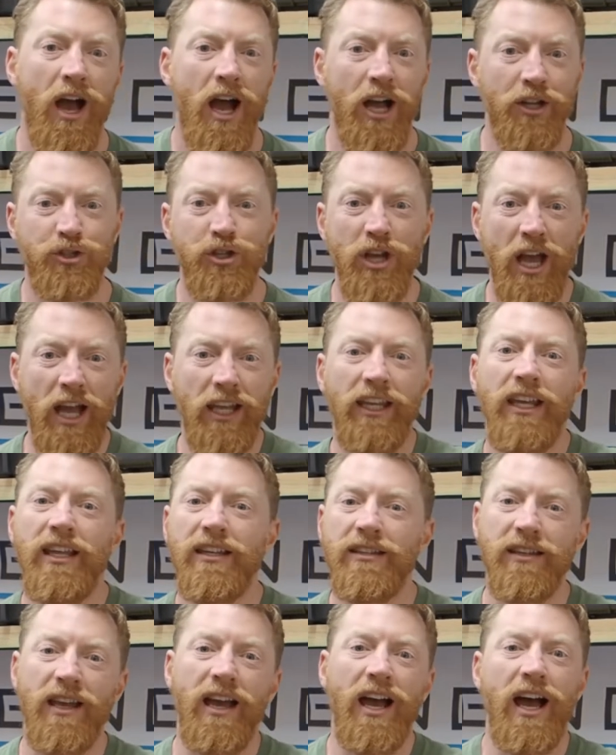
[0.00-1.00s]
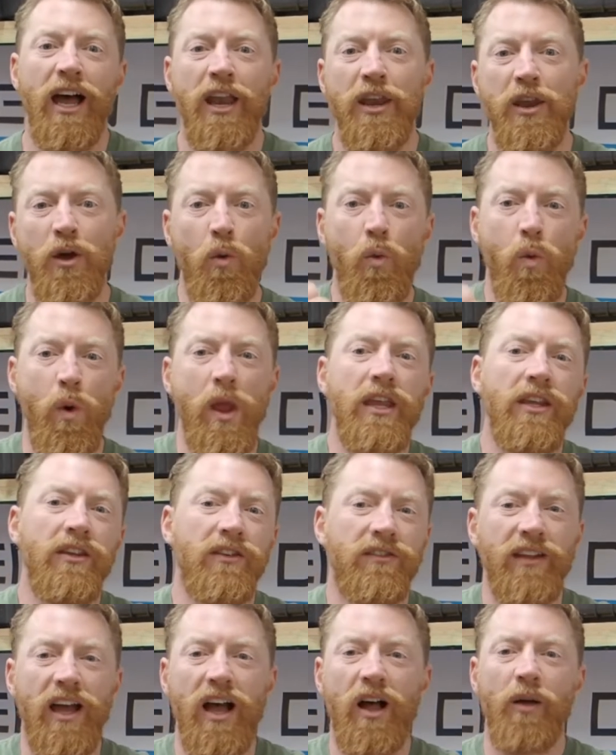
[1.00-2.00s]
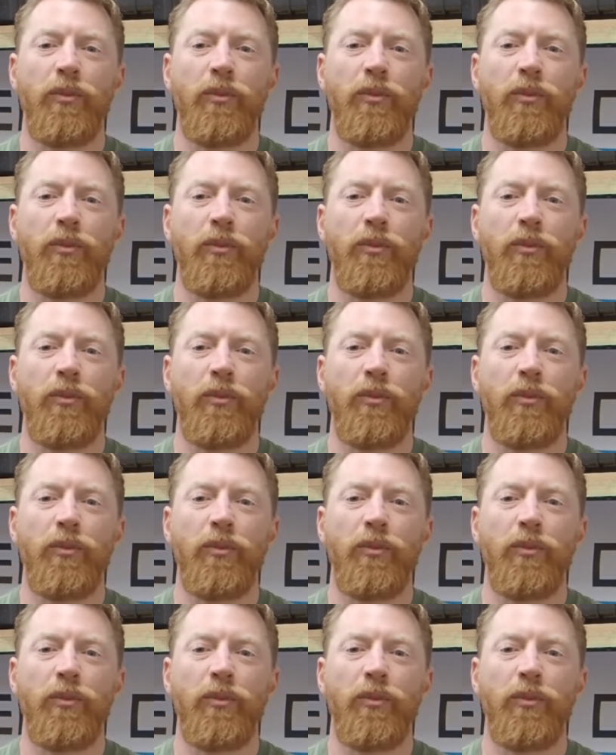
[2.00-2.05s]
a, jacket and a wing style